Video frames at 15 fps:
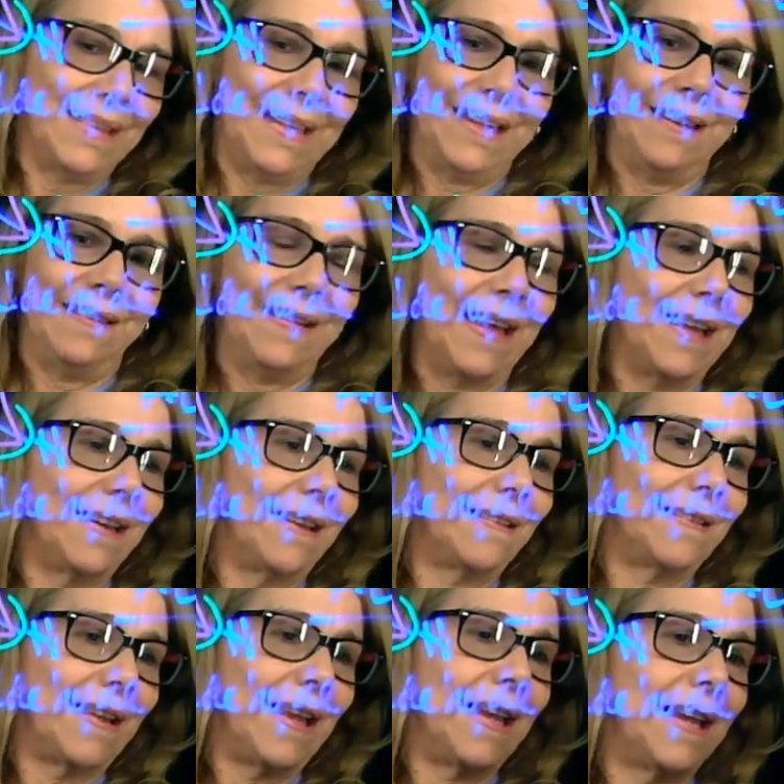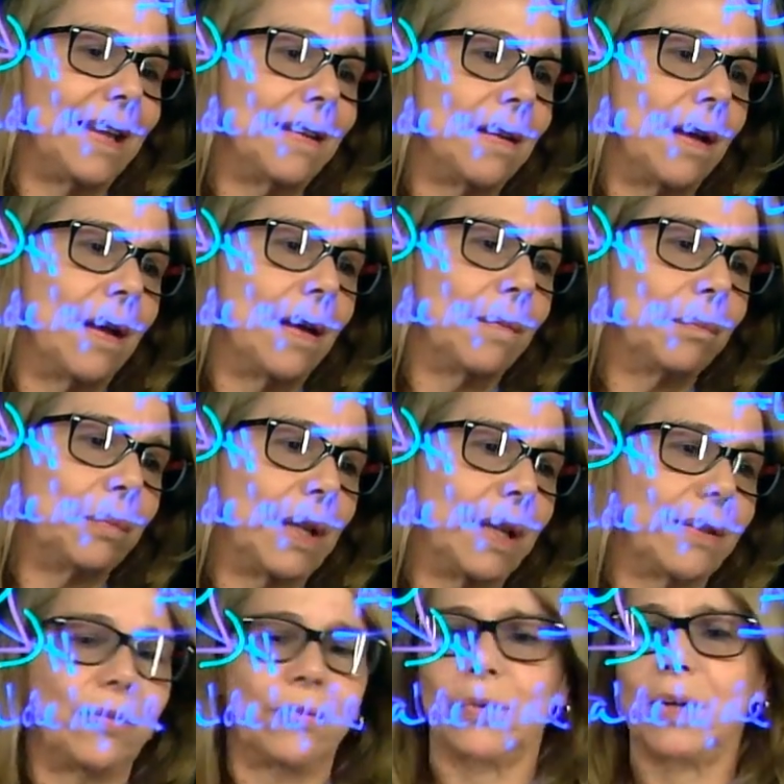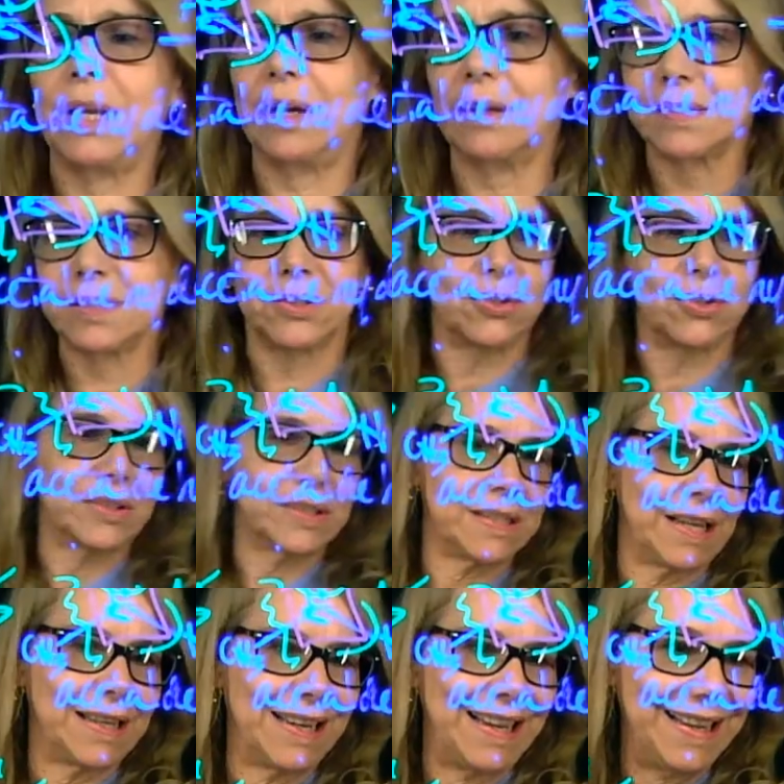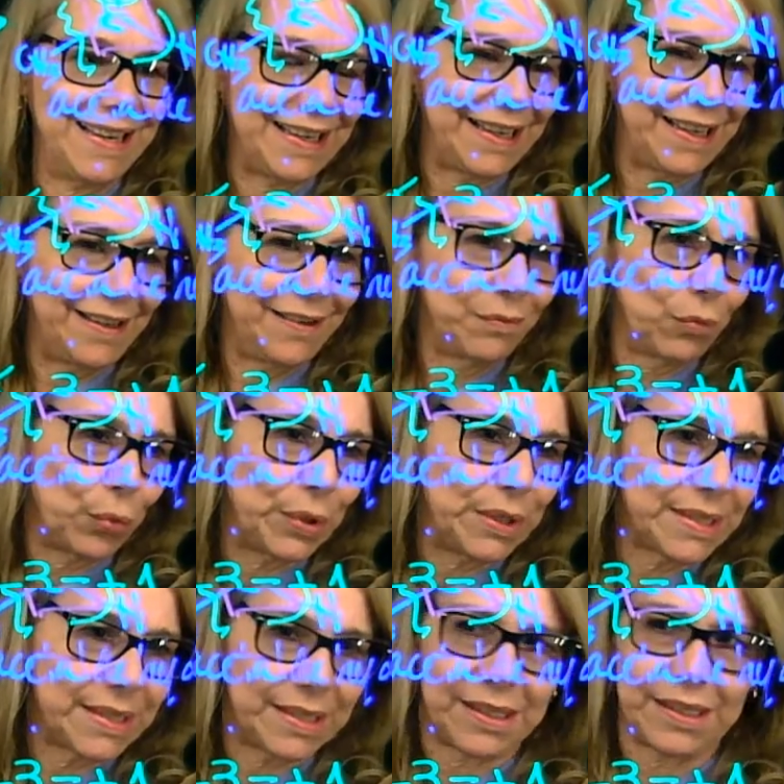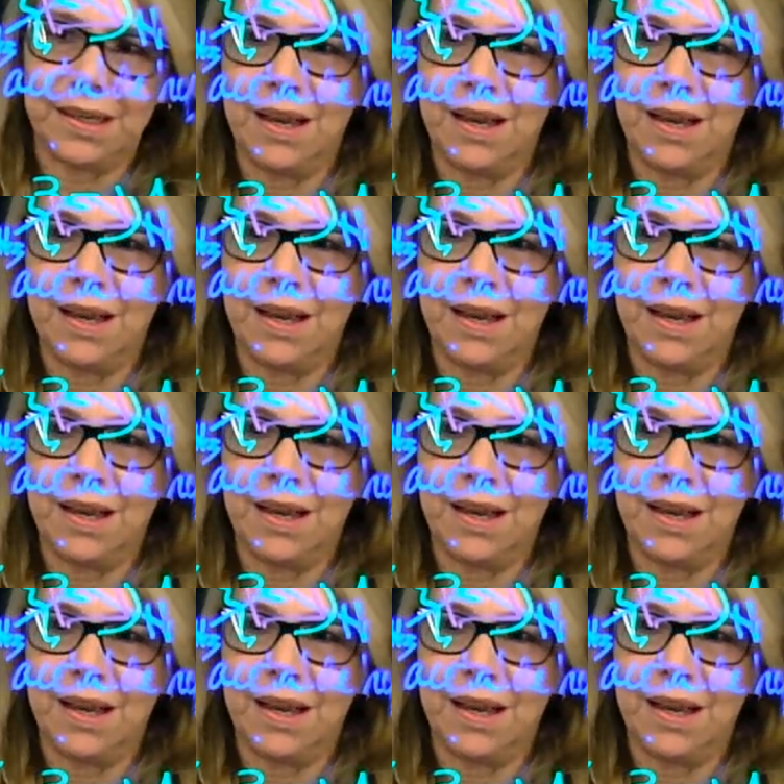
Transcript: And that is a +3 oxidation state. And again, we see